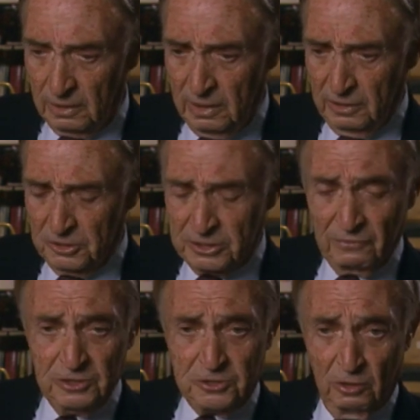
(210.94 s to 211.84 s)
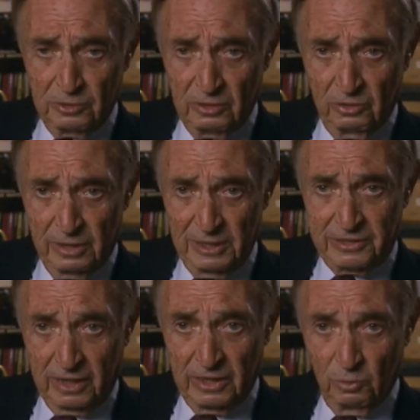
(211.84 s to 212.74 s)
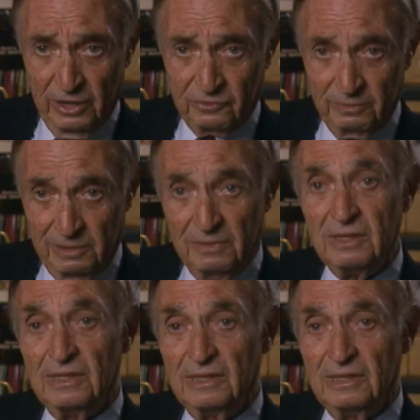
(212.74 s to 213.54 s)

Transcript: and the seven children are going to be taken away from him.